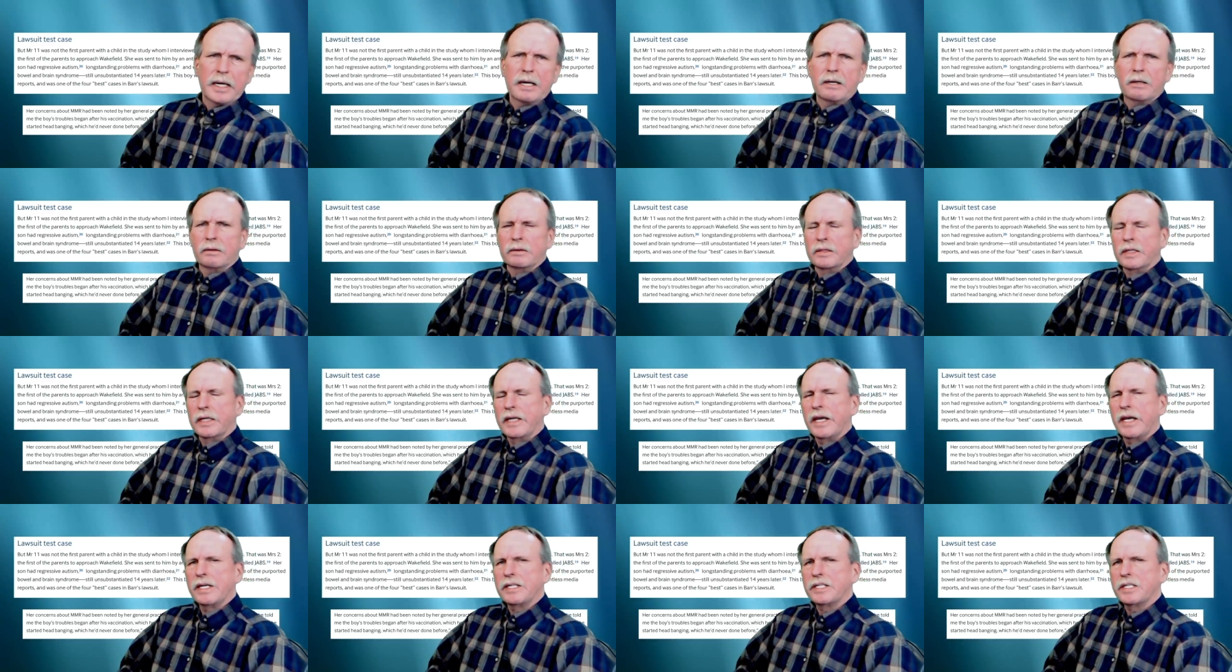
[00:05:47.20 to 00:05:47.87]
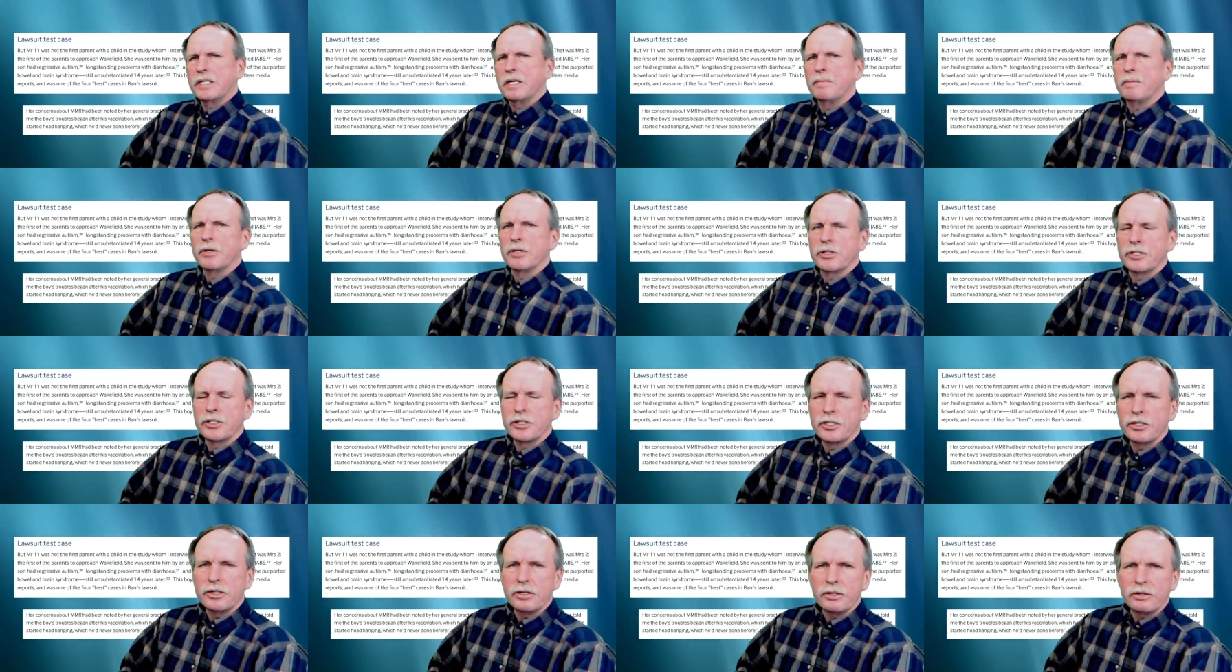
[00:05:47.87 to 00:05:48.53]
Now, case number
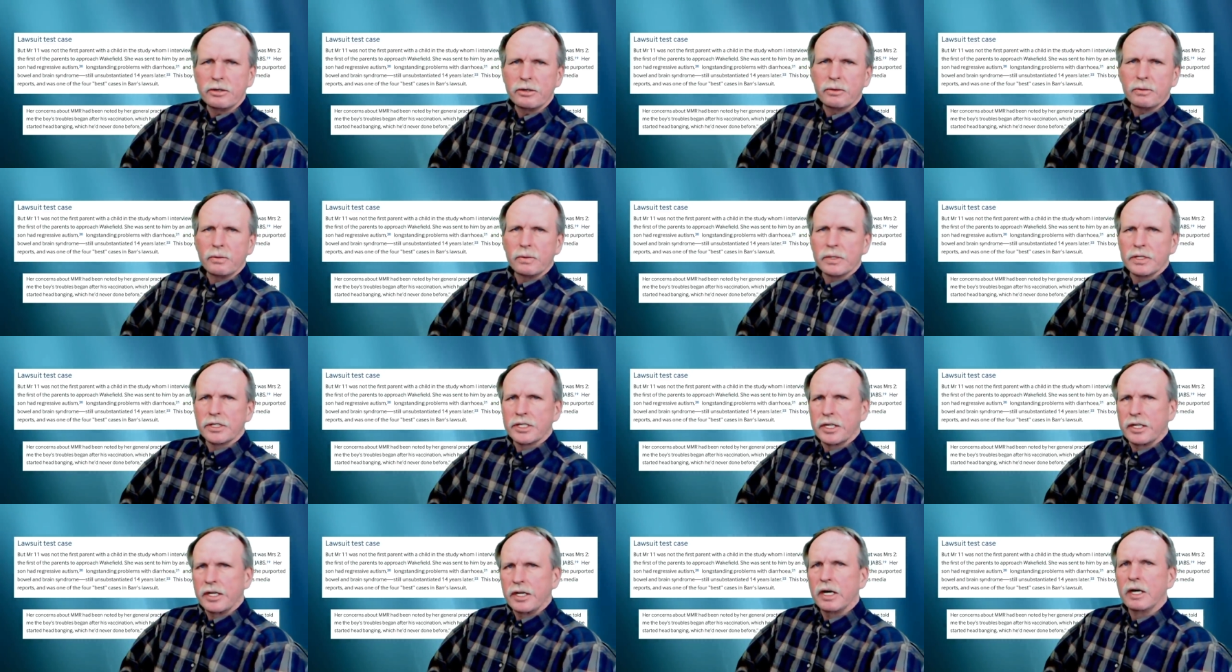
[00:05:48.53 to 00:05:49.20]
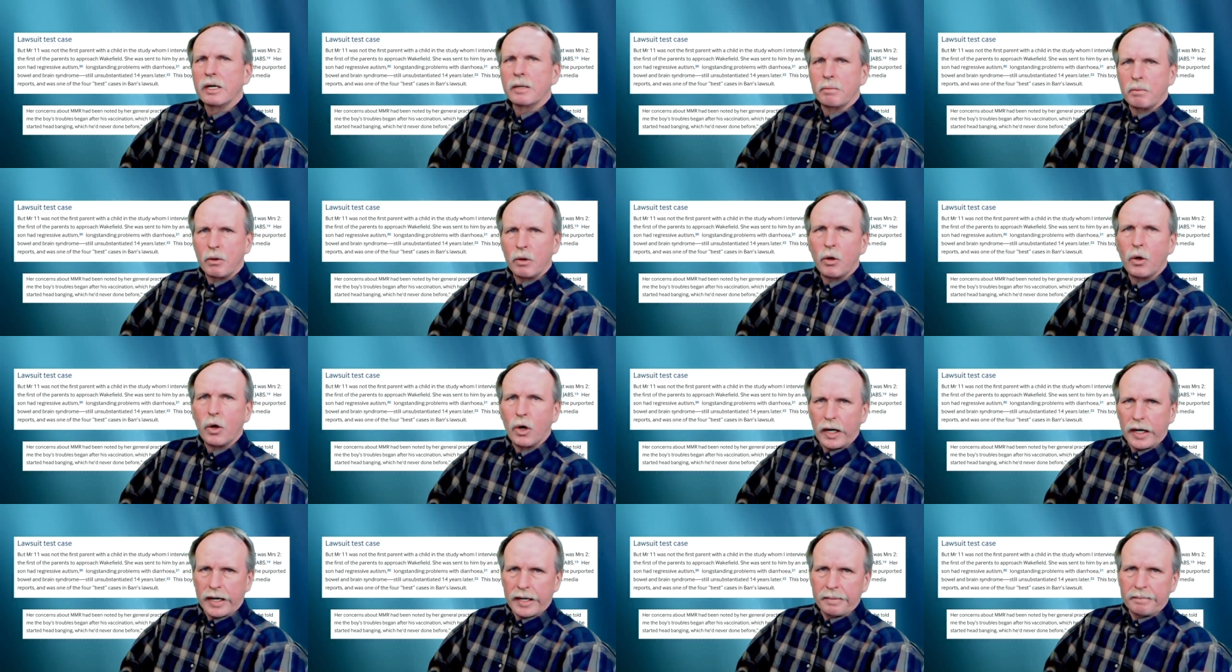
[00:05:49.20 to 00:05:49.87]
two was a young
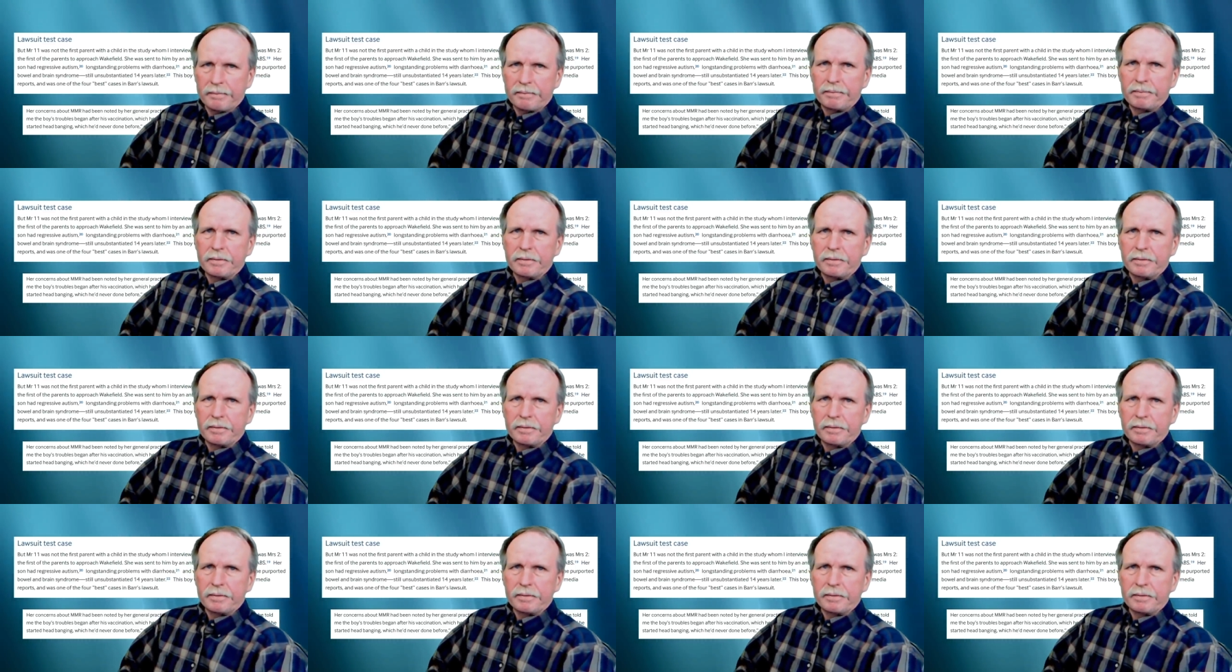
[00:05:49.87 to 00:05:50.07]
boy,